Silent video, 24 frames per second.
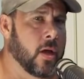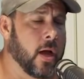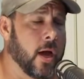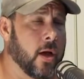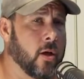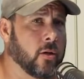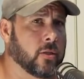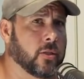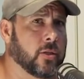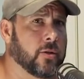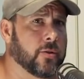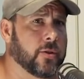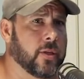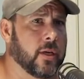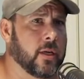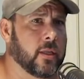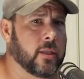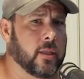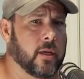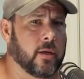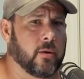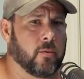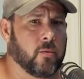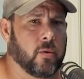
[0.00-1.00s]
I also think
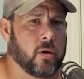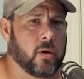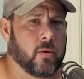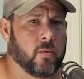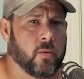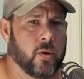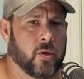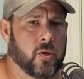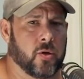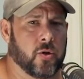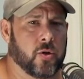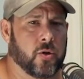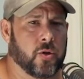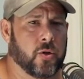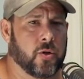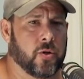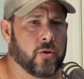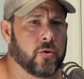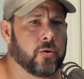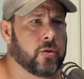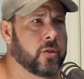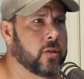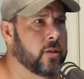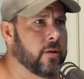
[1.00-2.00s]
that when you're
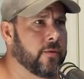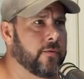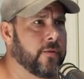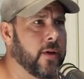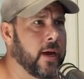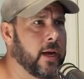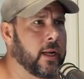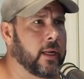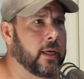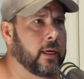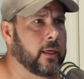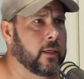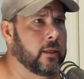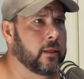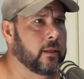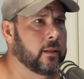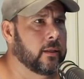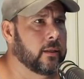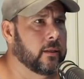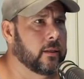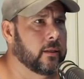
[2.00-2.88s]
used to failing,